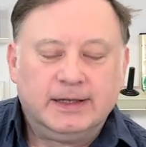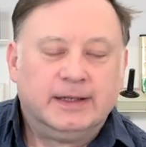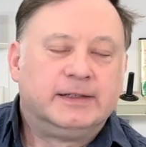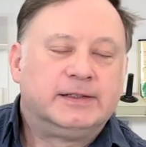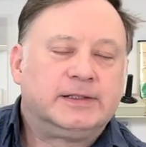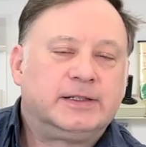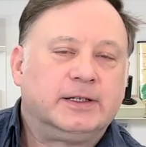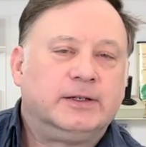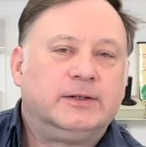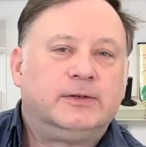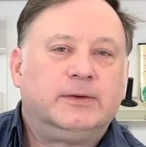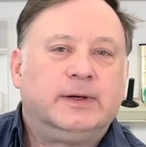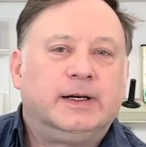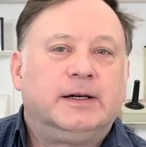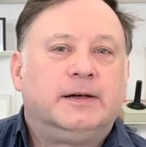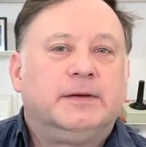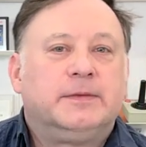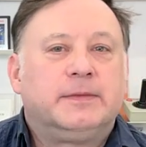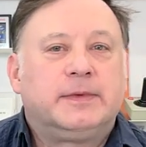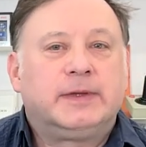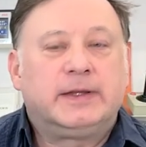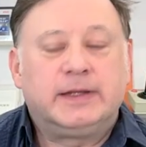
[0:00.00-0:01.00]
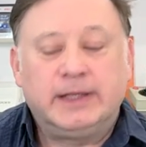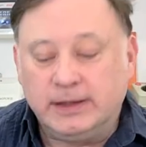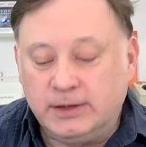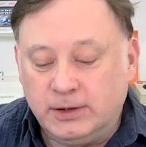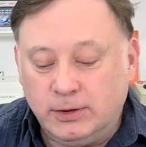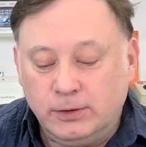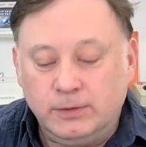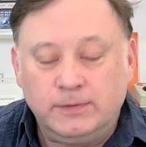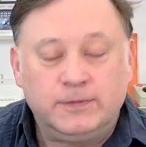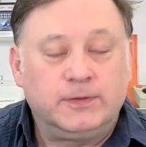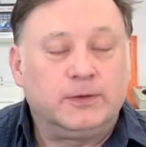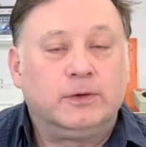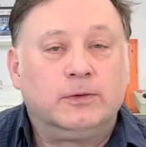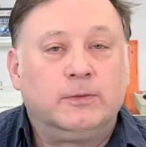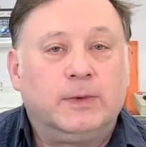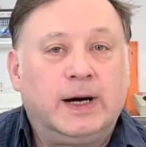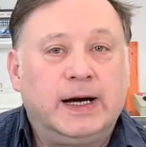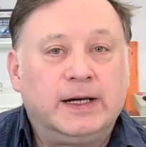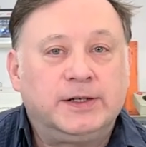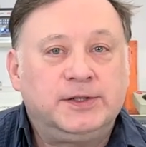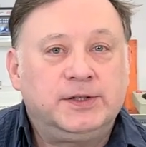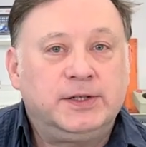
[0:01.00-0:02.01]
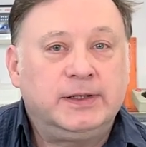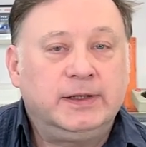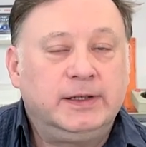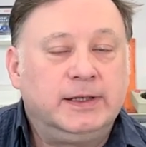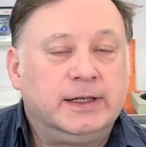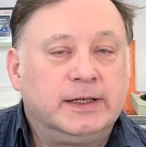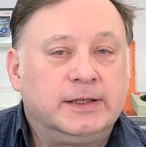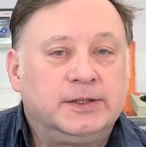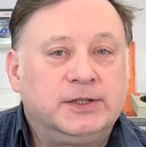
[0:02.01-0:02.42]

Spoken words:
So thank you for watching.